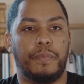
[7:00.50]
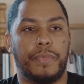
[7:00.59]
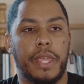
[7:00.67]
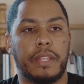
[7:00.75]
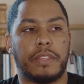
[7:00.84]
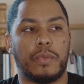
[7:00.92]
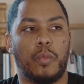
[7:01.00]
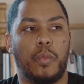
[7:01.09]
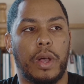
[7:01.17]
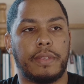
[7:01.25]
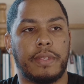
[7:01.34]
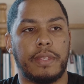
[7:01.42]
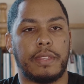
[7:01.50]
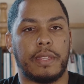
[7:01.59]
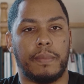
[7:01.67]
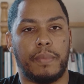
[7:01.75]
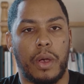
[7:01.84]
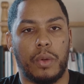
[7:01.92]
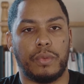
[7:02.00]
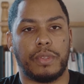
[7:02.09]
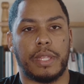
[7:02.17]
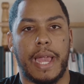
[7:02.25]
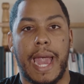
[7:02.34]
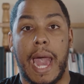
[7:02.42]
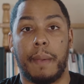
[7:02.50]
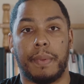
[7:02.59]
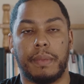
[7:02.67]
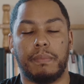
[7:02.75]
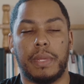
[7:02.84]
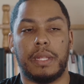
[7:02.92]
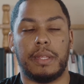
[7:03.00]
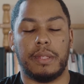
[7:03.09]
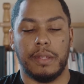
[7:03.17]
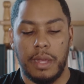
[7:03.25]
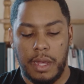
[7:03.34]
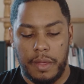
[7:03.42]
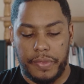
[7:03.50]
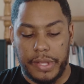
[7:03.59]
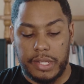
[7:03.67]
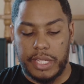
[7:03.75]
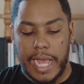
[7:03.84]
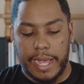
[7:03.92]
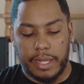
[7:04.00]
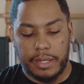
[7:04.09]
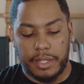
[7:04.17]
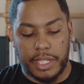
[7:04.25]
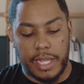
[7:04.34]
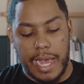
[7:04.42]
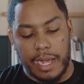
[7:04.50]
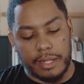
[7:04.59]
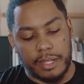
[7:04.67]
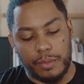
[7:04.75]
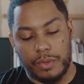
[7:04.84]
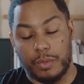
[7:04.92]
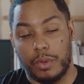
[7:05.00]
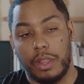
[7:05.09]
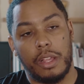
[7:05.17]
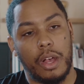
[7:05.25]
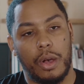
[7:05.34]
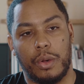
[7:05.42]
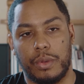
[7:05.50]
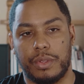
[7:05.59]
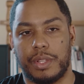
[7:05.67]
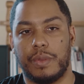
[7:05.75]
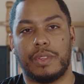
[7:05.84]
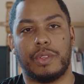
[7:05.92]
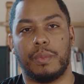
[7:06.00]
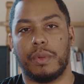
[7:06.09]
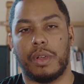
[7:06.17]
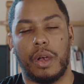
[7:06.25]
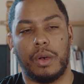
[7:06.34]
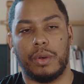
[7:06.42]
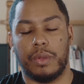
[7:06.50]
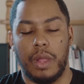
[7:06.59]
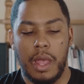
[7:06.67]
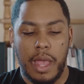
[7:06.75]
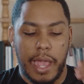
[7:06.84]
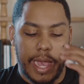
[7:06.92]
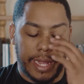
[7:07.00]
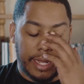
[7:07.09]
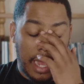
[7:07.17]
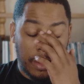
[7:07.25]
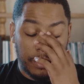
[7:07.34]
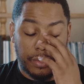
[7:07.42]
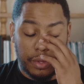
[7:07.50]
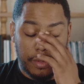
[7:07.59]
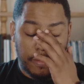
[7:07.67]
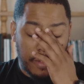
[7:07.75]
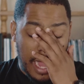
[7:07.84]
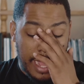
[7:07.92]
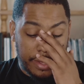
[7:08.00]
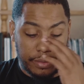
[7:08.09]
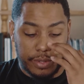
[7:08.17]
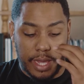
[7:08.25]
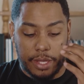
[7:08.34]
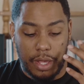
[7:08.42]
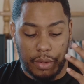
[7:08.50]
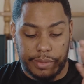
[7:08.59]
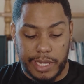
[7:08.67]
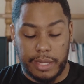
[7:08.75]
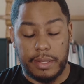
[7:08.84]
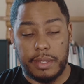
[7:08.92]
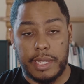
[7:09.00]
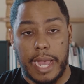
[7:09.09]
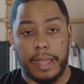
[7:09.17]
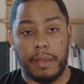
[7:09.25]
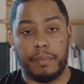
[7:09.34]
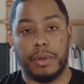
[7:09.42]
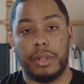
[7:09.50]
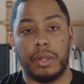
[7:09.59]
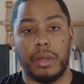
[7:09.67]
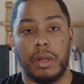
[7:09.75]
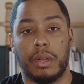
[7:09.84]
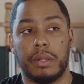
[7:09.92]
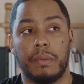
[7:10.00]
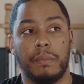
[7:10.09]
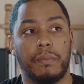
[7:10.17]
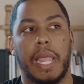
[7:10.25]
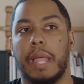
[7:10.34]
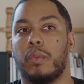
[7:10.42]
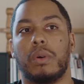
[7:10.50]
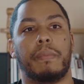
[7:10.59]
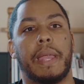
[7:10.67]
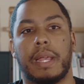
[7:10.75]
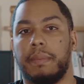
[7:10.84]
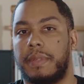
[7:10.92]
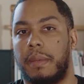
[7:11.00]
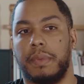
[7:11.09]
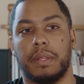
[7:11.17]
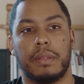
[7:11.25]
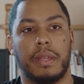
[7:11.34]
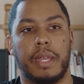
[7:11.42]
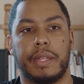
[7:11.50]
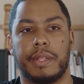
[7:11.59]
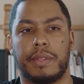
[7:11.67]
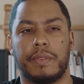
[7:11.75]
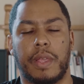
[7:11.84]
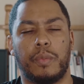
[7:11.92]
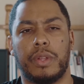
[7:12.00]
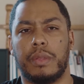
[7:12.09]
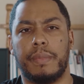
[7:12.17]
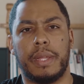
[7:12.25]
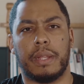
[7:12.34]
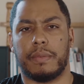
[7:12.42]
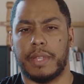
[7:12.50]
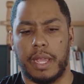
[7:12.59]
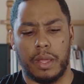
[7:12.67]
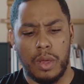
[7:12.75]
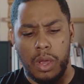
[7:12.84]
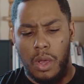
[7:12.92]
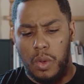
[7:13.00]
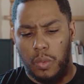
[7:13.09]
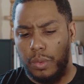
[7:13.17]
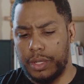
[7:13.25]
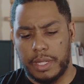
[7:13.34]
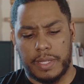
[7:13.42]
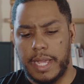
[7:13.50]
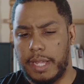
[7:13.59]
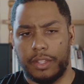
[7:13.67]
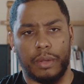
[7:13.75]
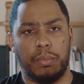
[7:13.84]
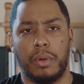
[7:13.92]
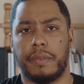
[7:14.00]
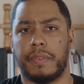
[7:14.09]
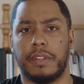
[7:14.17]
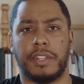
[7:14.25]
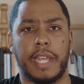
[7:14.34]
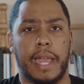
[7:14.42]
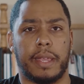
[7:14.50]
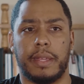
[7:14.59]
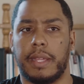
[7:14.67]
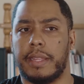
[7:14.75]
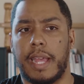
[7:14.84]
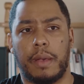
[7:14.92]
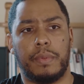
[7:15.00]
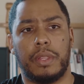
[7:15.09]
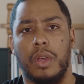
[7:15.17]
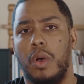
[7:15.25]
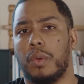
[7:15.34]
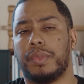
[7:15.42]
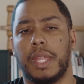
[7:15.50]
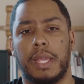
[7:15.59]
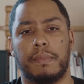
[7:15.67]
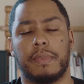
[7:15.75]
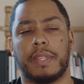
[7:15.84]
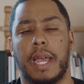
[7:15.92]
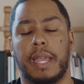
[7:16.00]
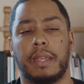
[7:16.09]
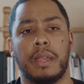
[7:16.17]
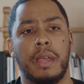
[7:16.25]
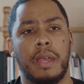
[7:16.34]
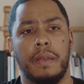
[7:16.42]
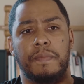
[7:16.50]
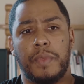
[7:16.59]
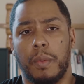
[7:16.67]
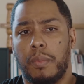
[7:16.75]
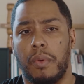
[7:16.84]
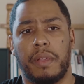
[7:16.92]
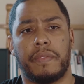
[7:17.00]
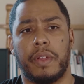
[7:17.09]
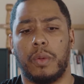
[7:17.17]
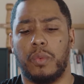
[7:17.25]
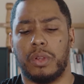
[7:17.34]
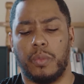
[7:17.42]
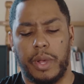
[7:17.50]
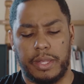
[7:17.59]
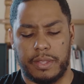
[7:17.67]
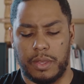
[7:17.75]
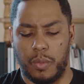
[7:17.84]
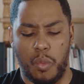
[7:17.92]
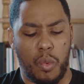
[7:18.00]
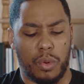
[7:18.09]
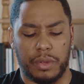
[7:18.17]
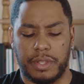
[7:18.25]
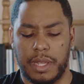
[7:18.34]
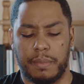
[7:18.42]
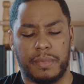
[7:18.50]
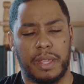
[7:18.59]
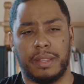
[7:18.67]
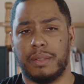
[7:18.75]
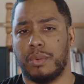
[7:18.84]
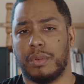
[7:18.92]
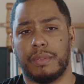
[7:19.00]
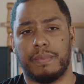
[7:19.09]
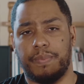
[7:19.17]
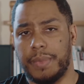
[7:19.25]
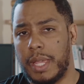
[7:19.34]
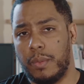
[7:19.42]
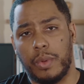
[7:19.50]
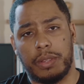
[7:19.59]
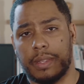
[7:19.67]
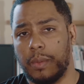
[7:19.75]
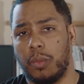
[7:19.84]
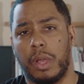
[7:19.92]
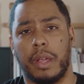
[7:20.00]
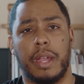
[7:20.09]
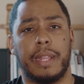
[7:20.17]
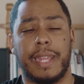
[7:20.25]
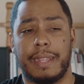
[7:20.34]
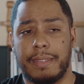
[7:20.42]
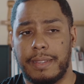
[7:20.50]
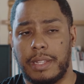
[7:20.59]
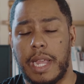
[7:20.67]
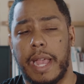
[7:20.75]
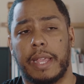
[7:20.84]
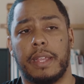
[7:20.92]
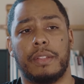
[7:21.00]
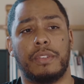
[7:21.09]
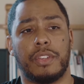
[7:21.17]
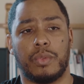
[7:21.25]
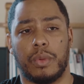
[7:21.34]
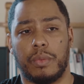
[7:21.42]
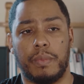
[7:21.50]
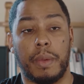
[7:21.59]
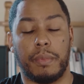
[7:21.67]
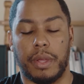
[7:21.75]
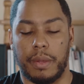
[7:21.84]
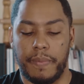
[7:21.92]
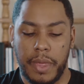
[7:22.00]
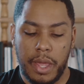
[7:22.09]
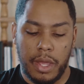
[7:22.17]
this wasn't supposed to happen, meaning the jacket, she actually was really cold. She was super cold, and I was on the fly. I was like, yo, take this jacket, put it on, and we'll make up something. And she was like, what do you mean? I was like, we'll just say it's your boyfriend's jacket, and that'll be the whole theme, is like your boyfriend went away to the war or something, or he went somewhere and that's his jacket and you just want to remember him.